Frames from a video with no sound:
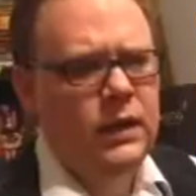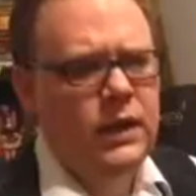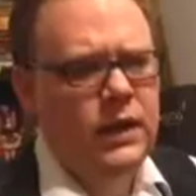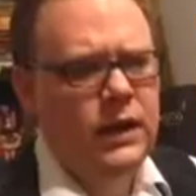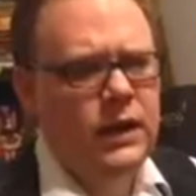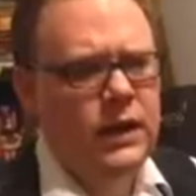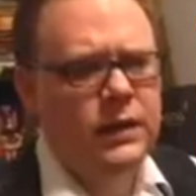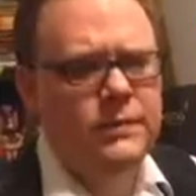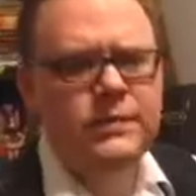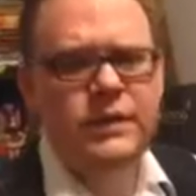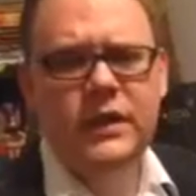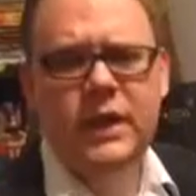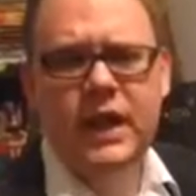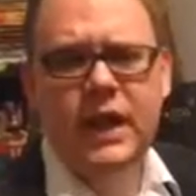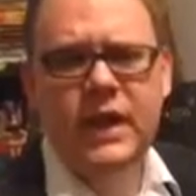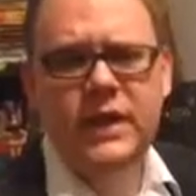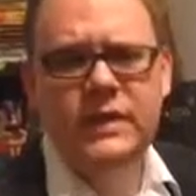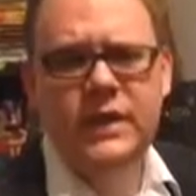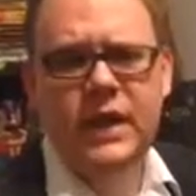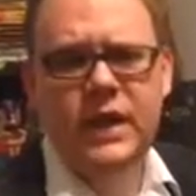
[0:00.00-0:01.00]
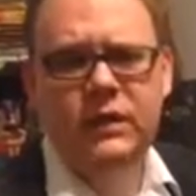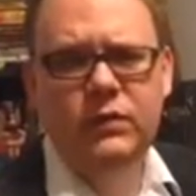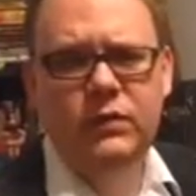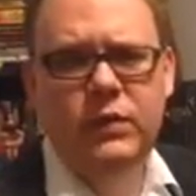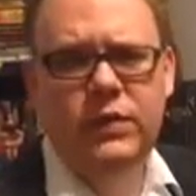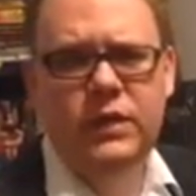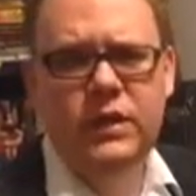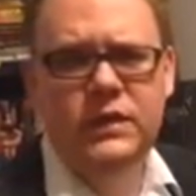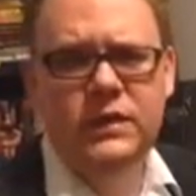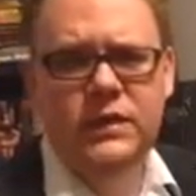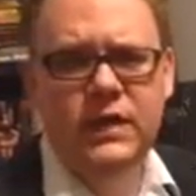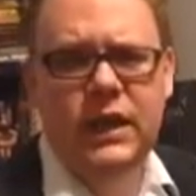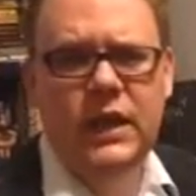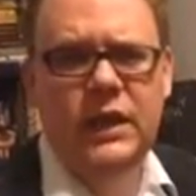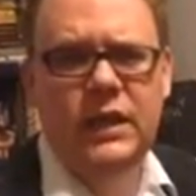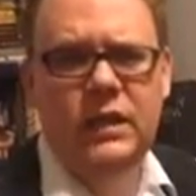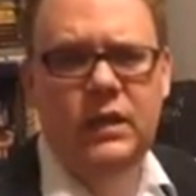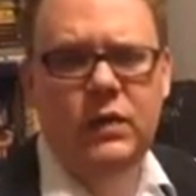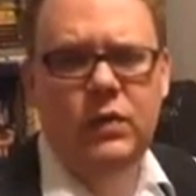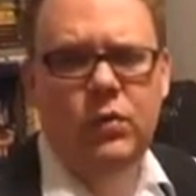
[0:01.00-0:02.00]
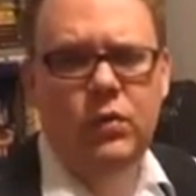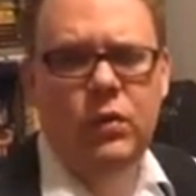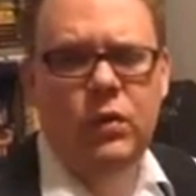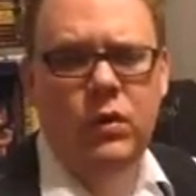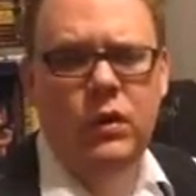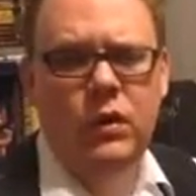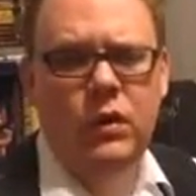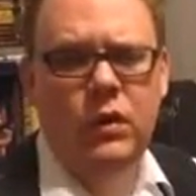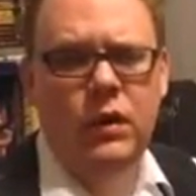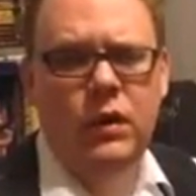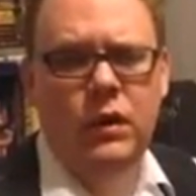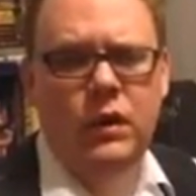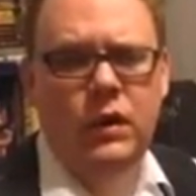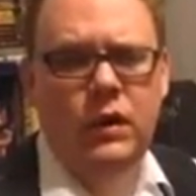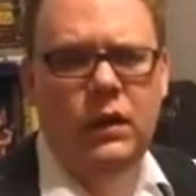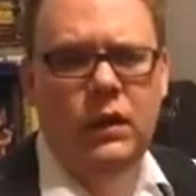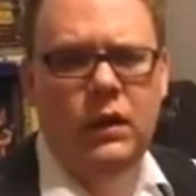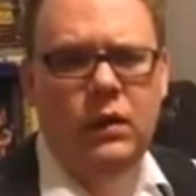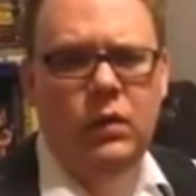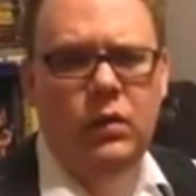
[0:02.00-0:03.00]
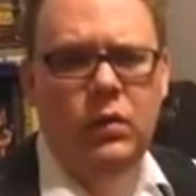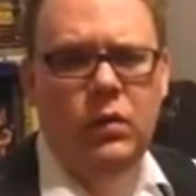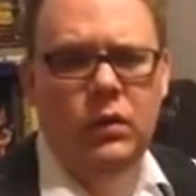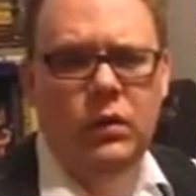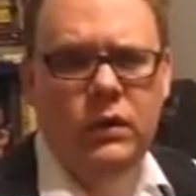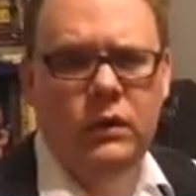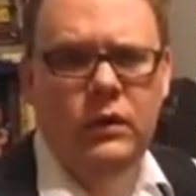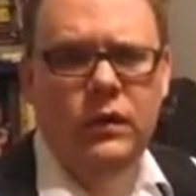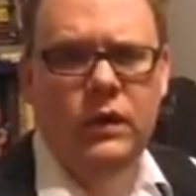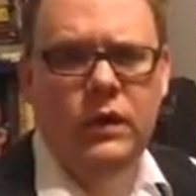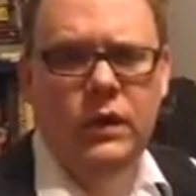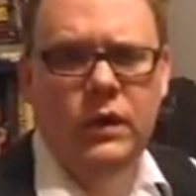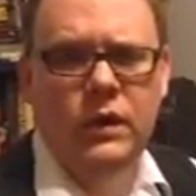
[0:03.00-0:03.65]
it comes in contact with the skin or